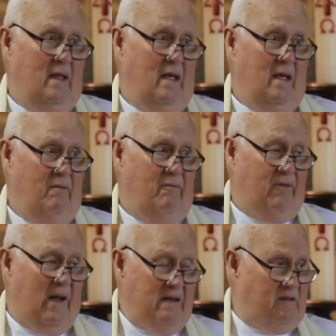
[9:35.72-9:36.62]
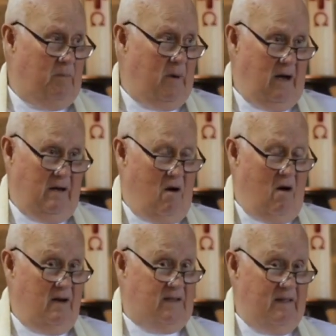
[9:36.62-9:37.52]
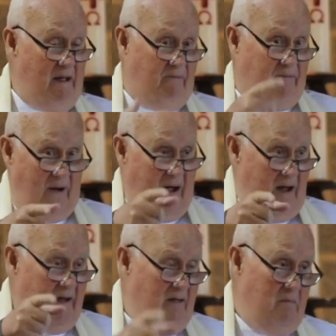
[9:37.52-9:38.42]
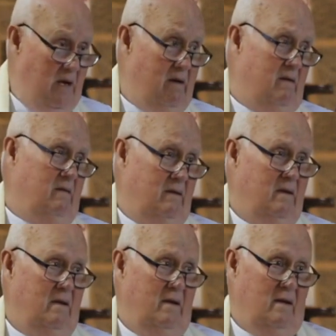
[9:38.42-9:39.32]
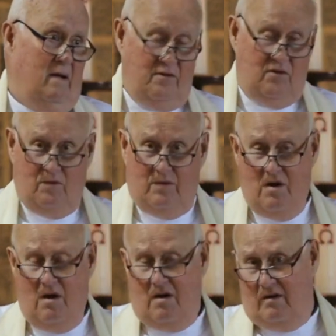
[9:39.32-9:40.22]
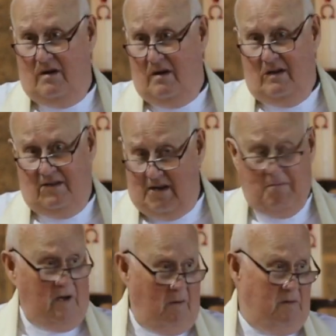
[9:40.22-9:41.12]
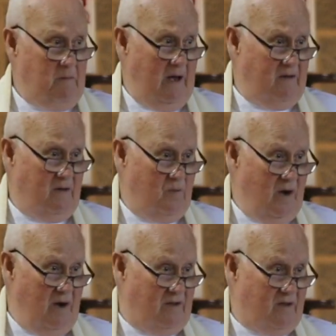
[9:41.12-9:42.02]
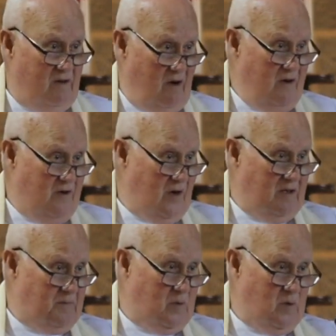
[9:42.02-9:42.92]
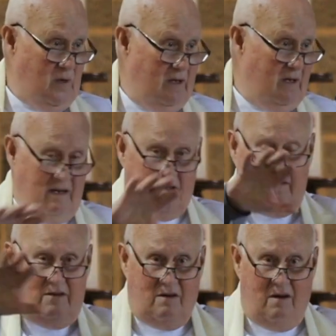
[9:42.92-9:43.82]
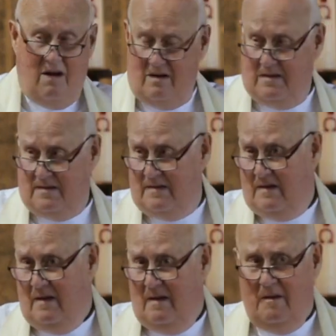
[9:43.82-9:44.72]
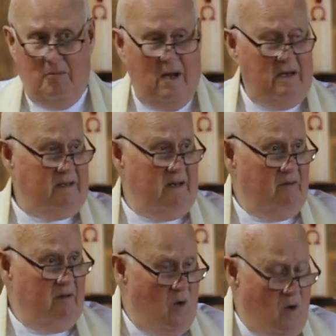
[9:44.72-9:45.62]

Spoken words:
faced by darkness, and that fire in the middle, as you would know, sometimes makes it worse. The contrast between the light and the darkness makes it even more